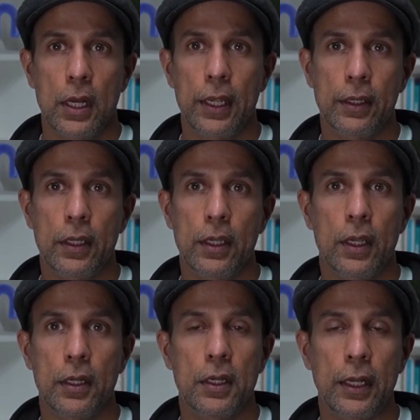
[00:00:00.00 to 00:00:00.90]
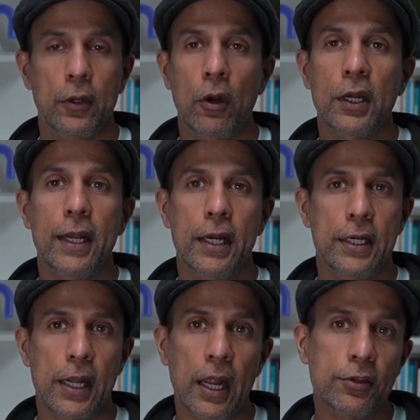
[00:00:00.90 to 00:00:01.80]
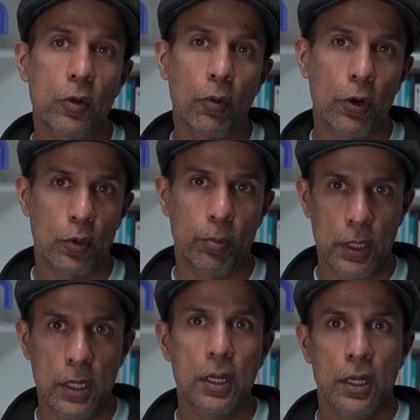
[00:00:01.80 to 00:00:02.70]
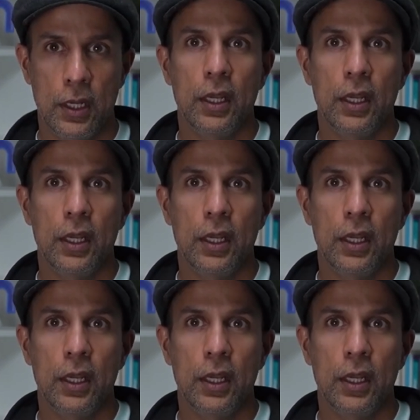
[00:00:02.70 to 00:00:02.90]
like not getting attached to what you build